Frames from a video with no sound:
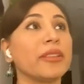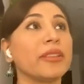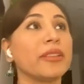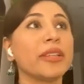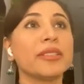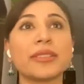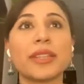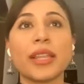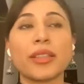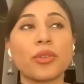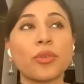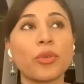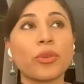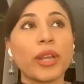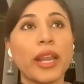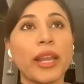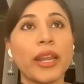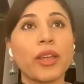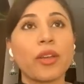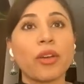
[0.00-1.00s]
it's
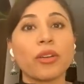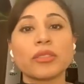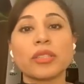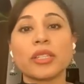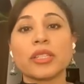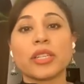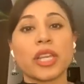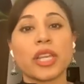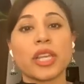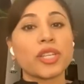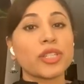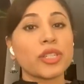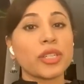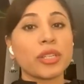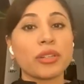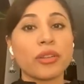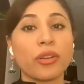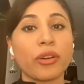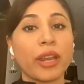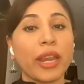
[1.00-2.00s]
through
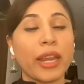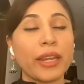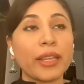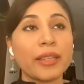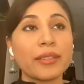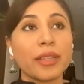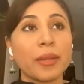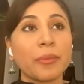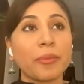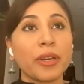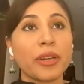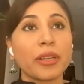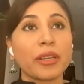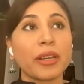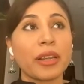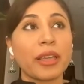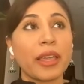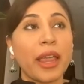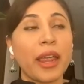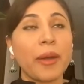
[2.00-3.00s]
teleconsultation or getting some critical
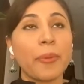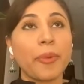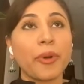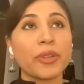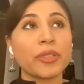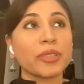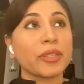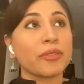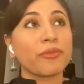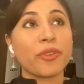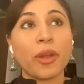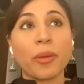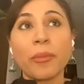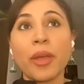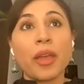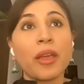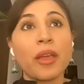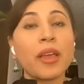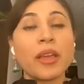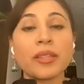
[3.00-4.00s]
care person from
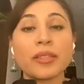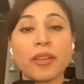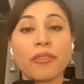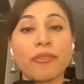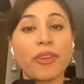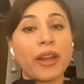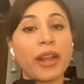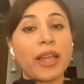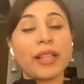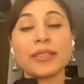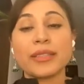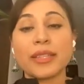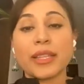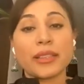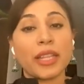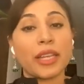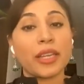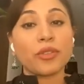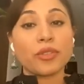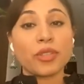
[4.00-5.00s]
somewhere else, and
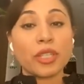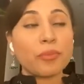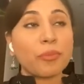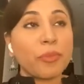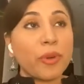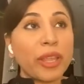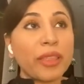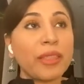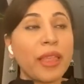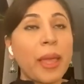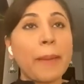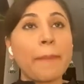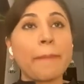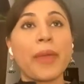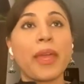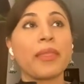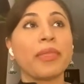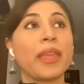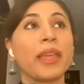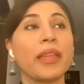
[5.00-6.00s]
then you just bring them,
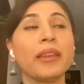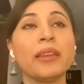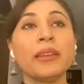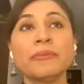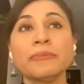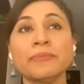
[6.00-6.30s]
and then